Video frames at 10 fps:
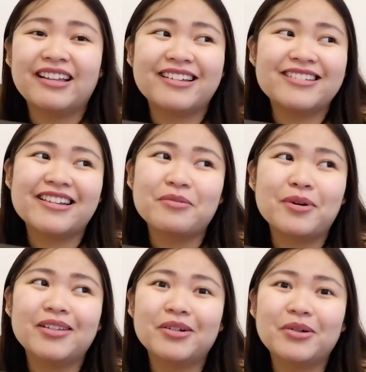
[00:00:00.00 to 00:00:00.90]
Like I said a
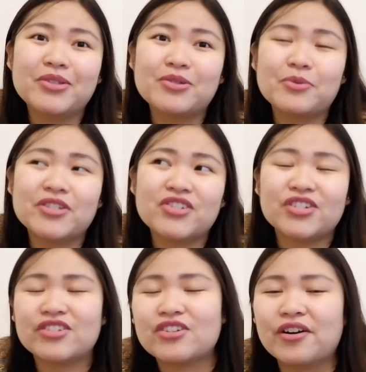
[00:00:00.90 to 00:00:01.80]
while ago, it's always
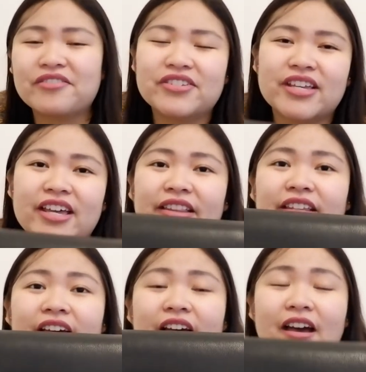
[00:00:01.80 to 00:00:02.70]
just scarves
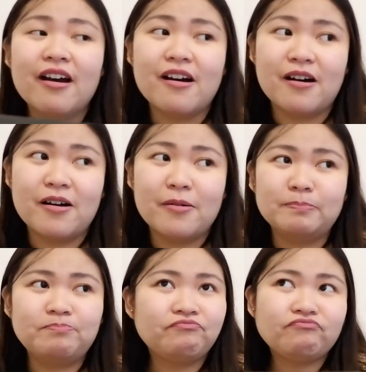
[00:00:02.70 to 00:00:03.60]
and um,